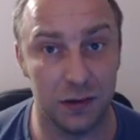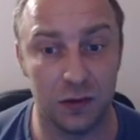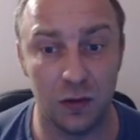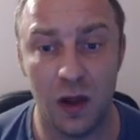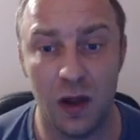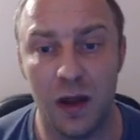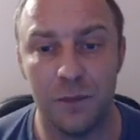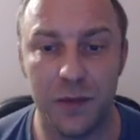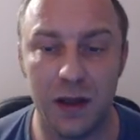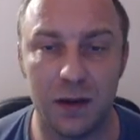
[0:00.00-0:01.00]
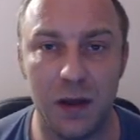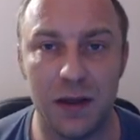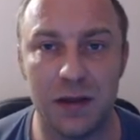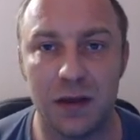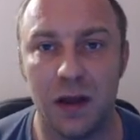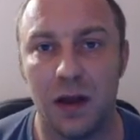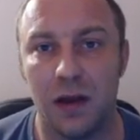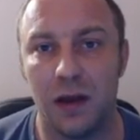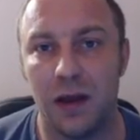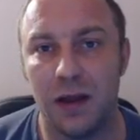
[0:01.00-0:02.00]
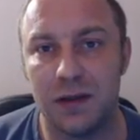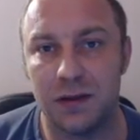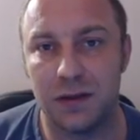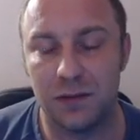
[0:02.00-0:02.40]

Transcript: Uh, so it means it